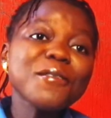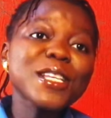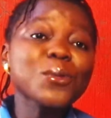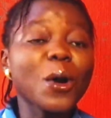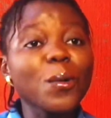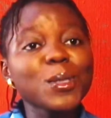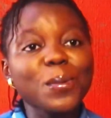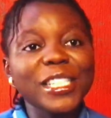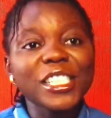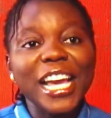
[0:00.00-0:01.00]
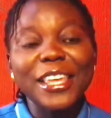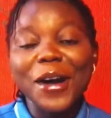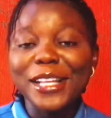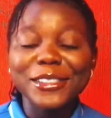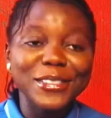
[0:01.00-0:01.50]
guys, welcome to my channel,
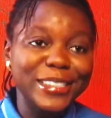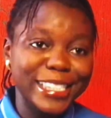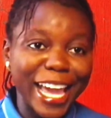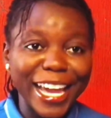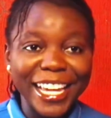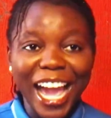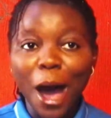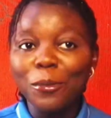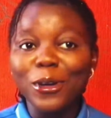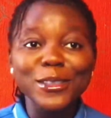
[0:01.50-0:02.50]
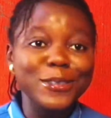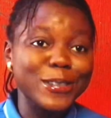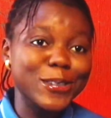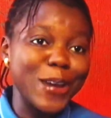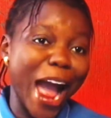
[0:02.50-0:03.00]
and today I'm going to
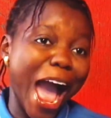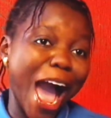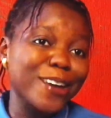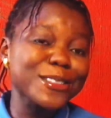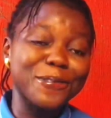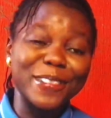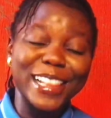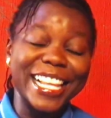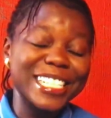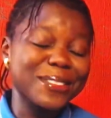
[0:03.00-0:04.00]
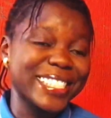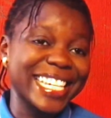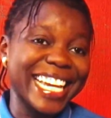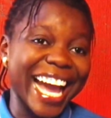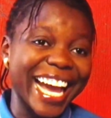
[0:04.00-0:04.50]
teach you how to flirt with a
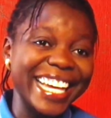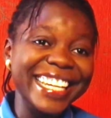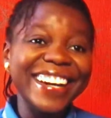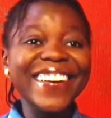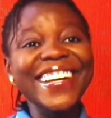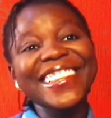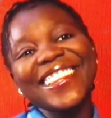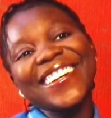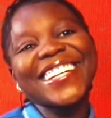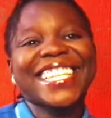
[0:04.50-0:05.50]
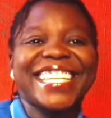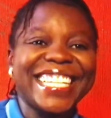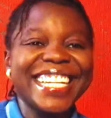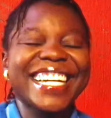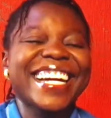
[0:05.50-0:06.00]
guy low-key.
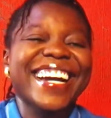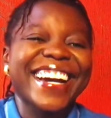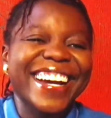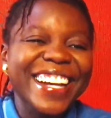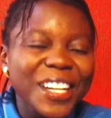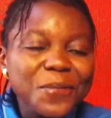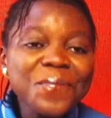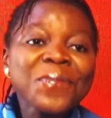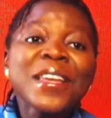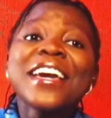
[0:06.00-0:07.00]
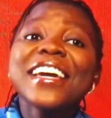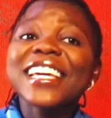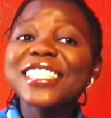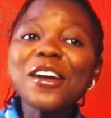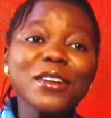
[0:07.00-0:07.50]
He's
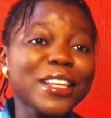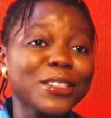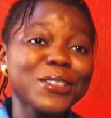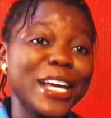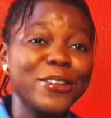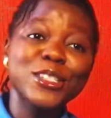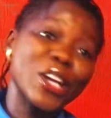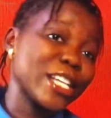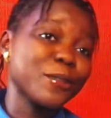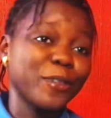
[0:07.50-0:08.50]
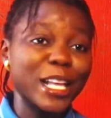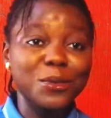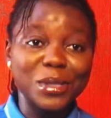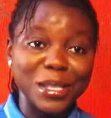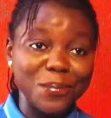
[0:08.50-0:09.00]
not going to know that you're trying to flirt
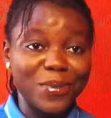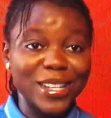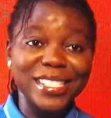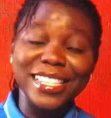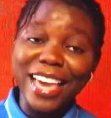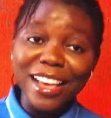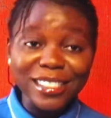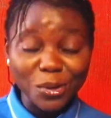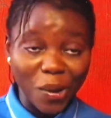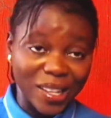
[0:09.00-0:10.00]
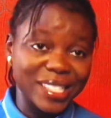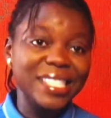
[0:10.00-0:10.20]
with him, but guess what?